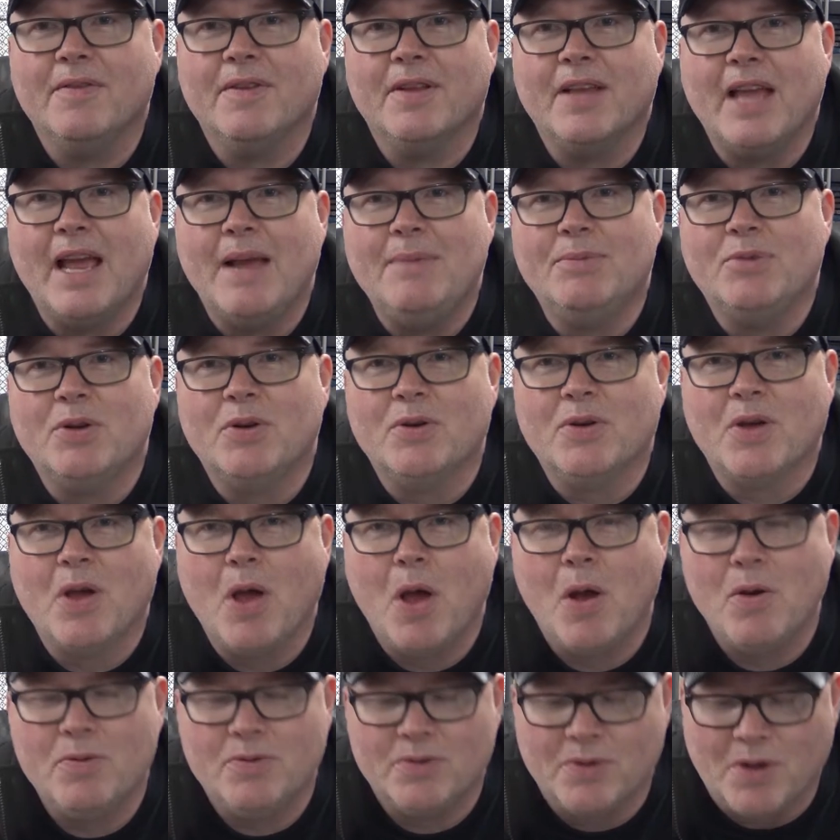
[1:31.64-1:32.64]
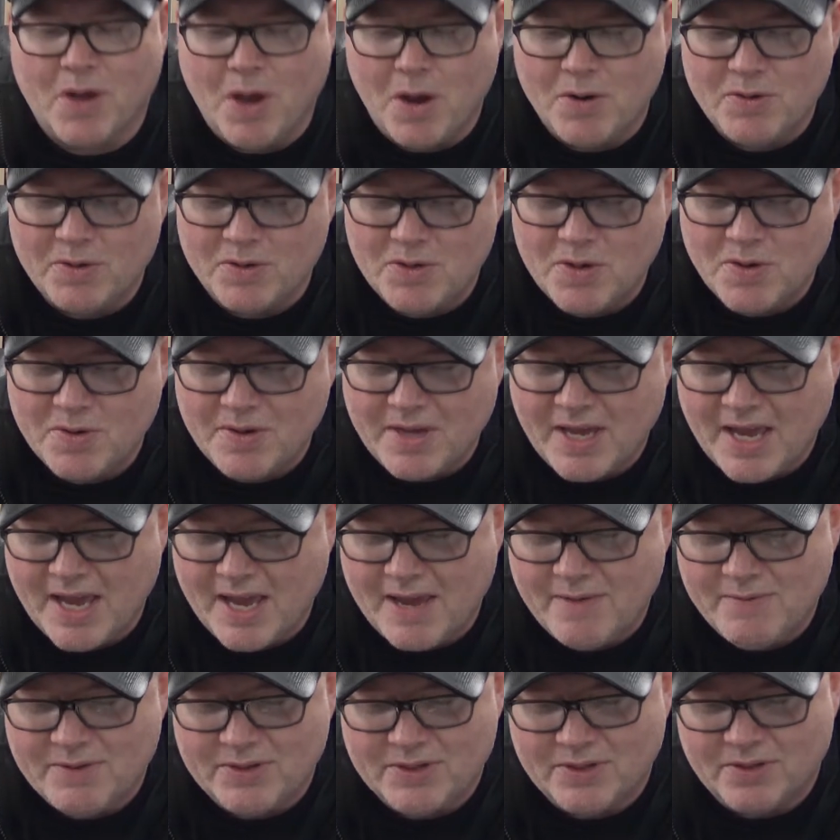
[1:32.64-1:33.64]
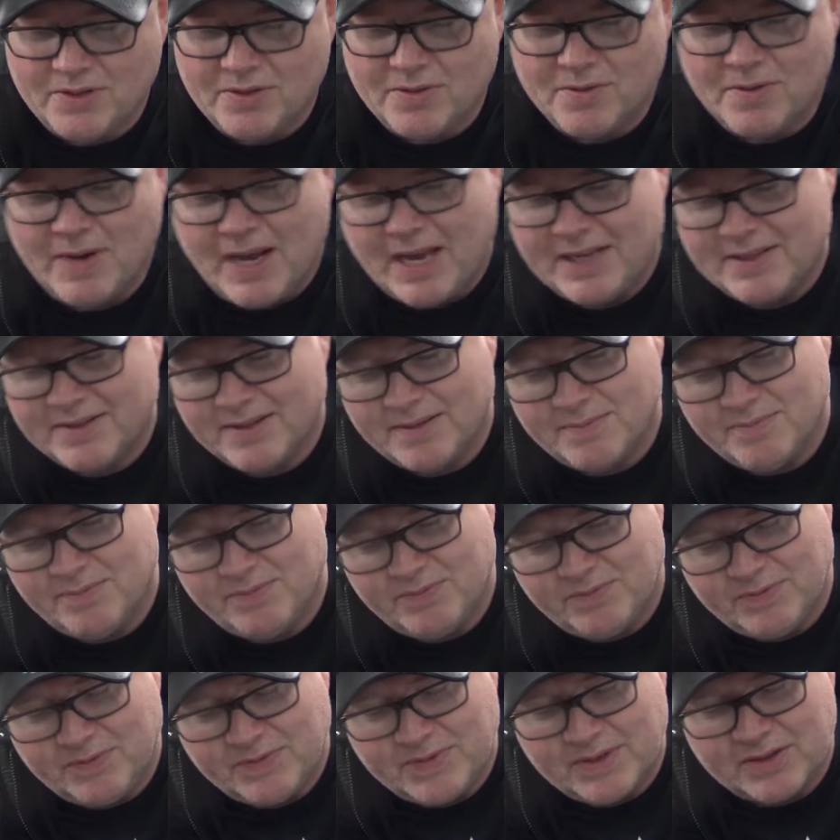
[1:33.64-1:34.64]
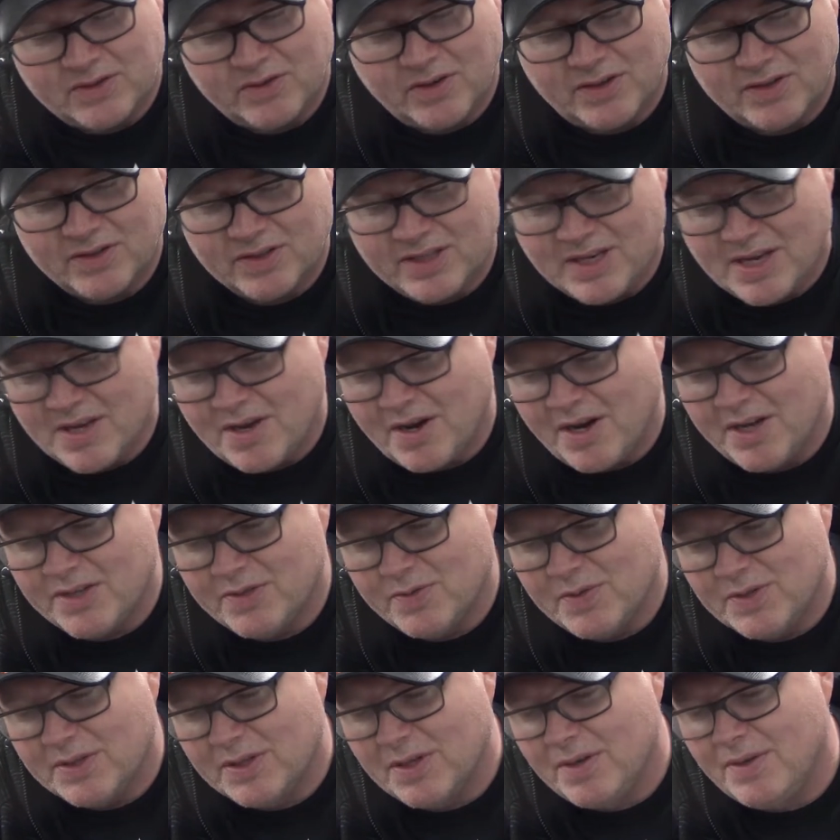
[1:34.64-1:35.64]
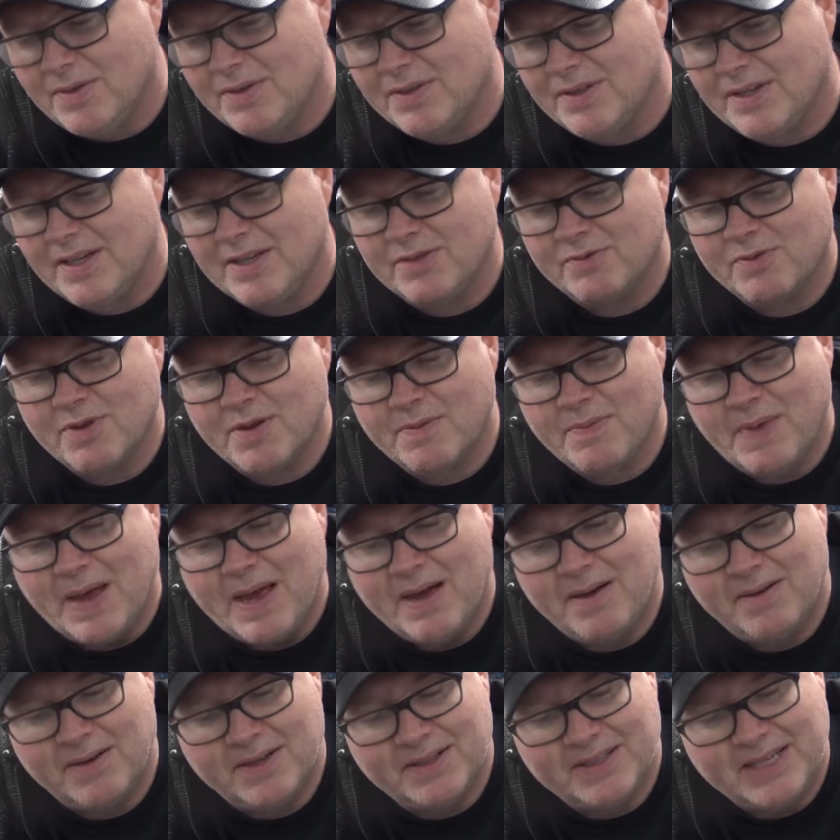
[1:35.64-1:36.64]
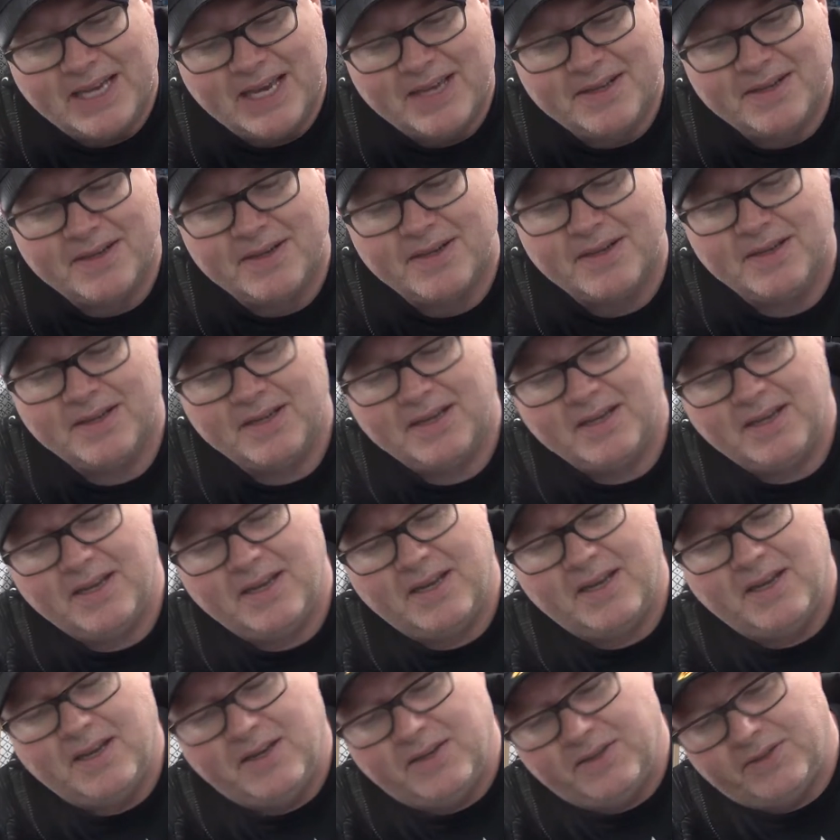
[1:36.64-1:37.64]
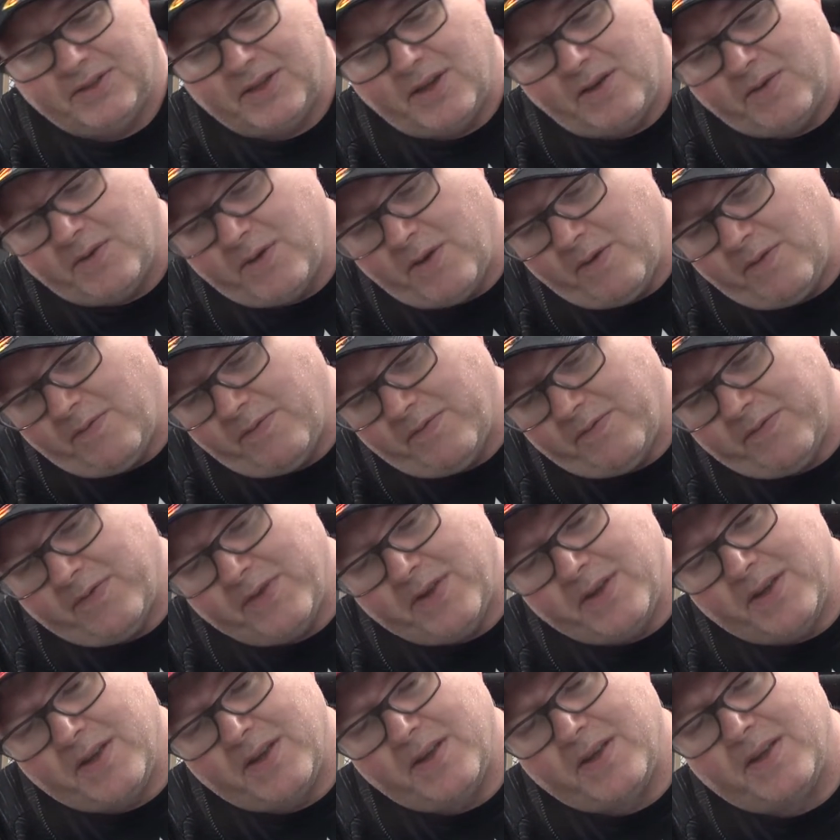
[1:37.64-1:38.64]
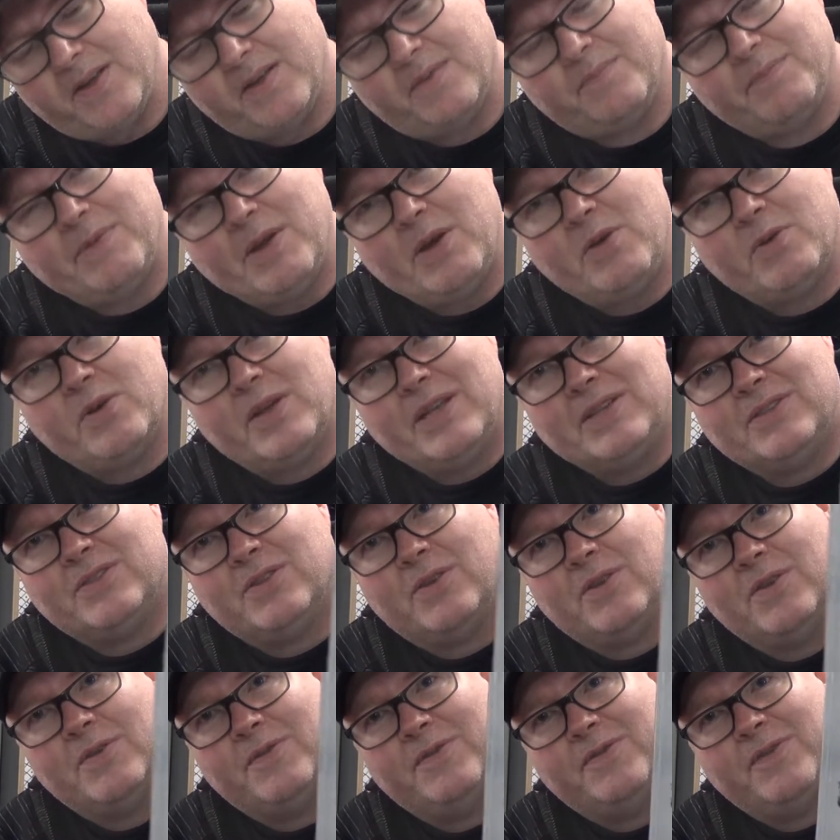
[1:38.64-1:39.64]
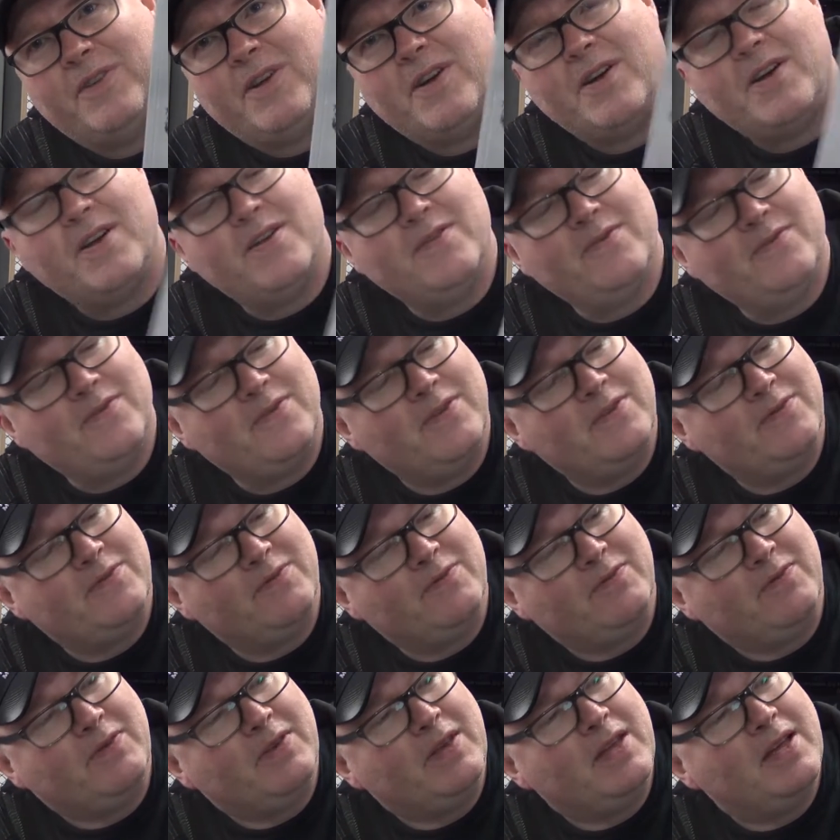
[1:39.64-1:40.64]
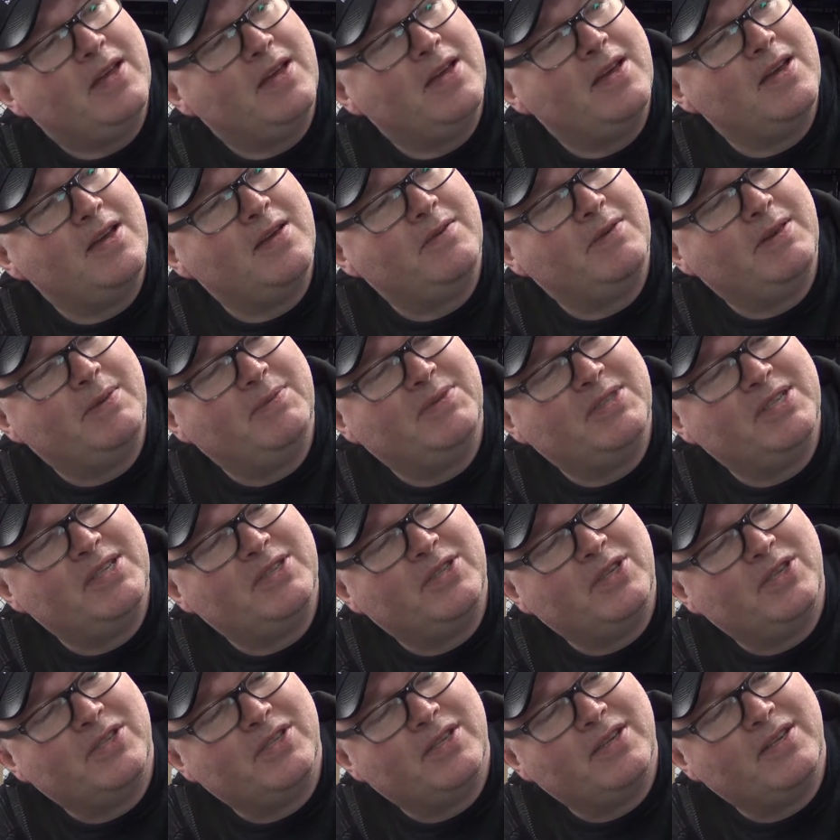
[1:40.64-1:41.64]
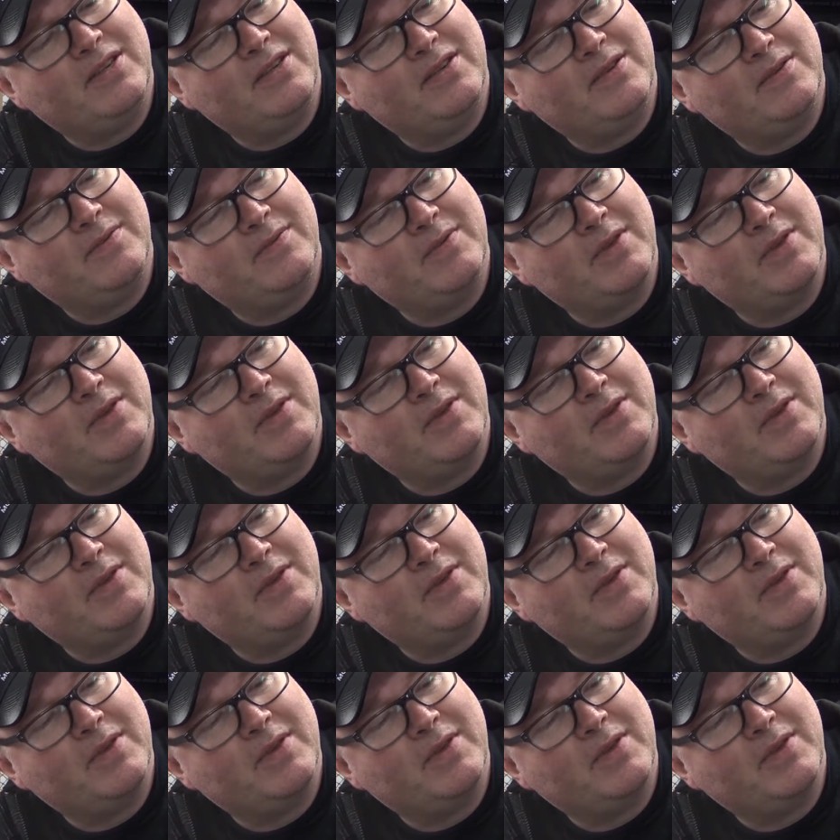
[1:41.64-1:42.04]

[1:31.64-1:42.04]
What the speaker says: Game.co.uk, the store had some strategy guides reduced. These were about a tenner. So I've got the Metal Gear Solid 5 limited edition,